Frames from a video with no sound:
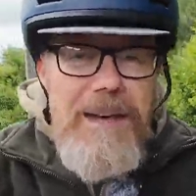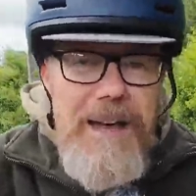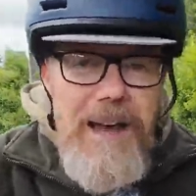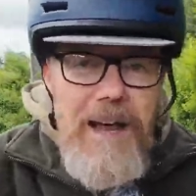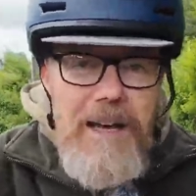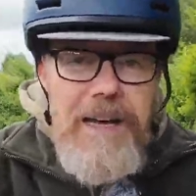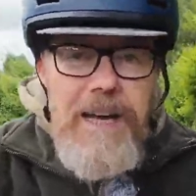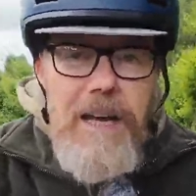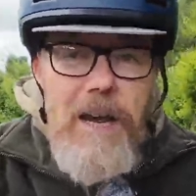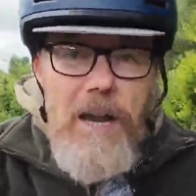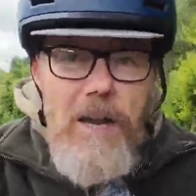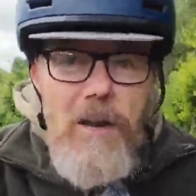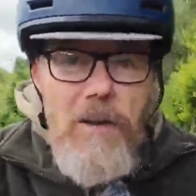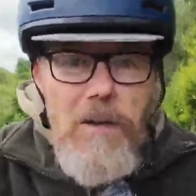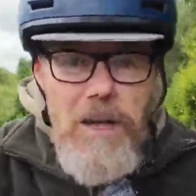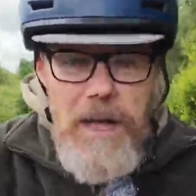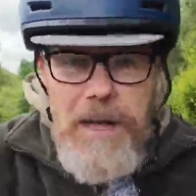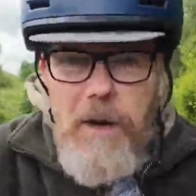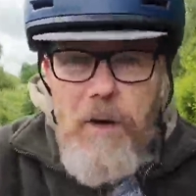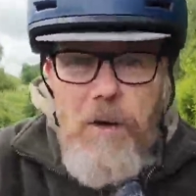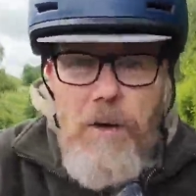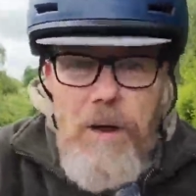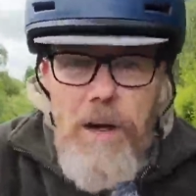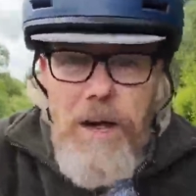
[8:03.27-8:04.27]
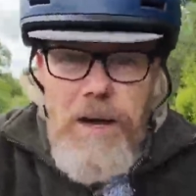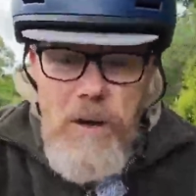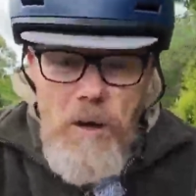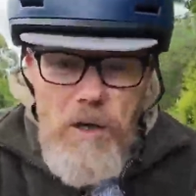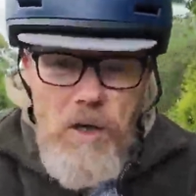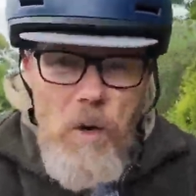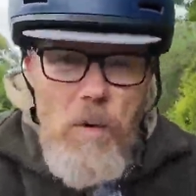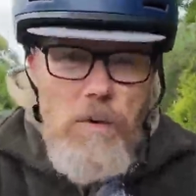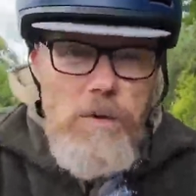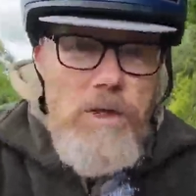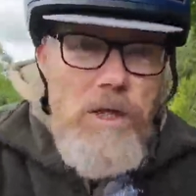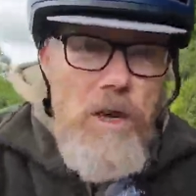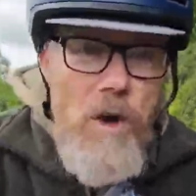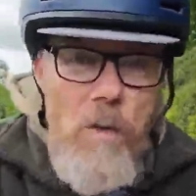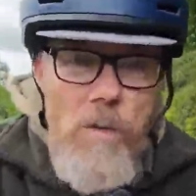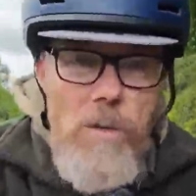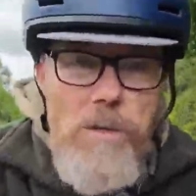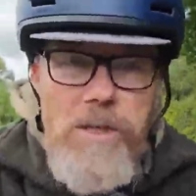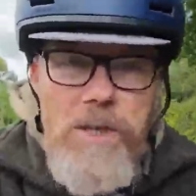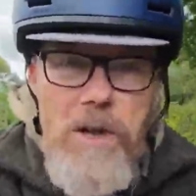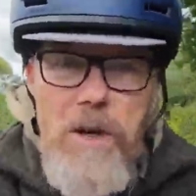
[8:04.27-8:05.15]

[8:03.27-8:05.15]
And look, I got loads of coats